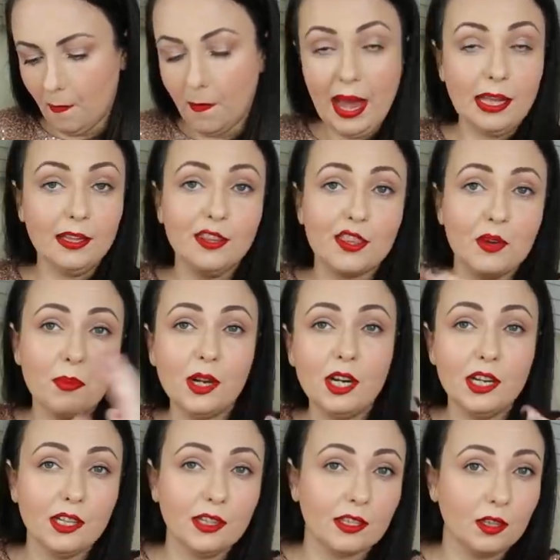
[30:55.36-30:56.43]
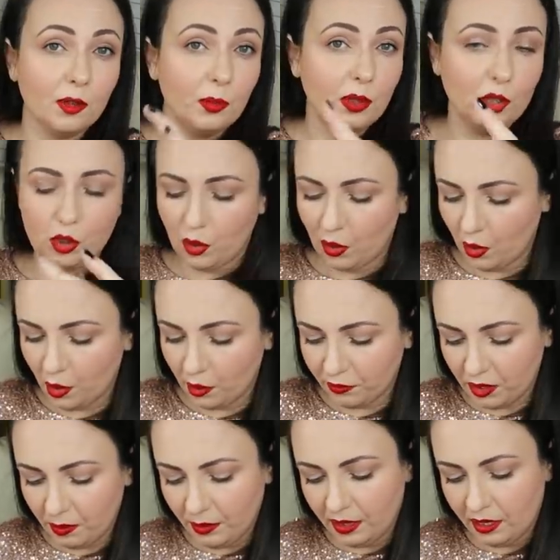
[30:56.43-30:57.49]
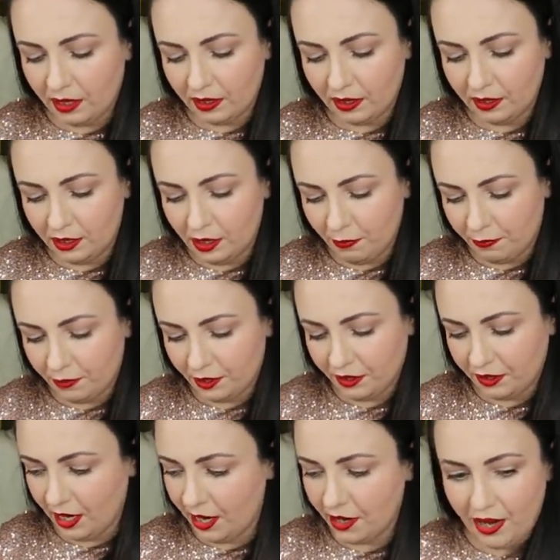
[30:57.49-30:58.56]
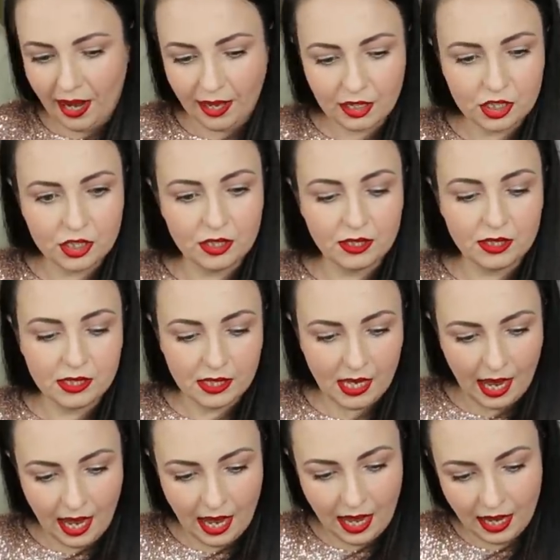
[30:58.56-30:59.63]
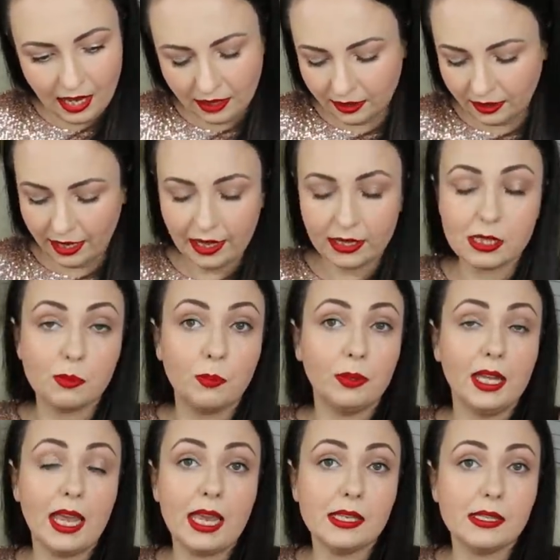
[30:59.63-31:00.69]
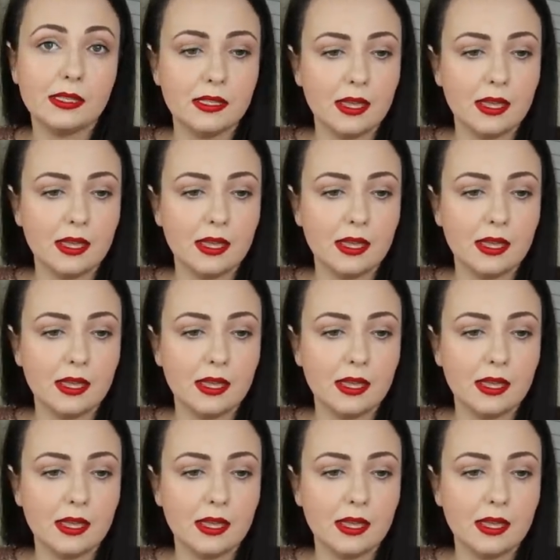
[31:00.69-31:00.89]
bend them a little bit curve them in, in different directions and let's place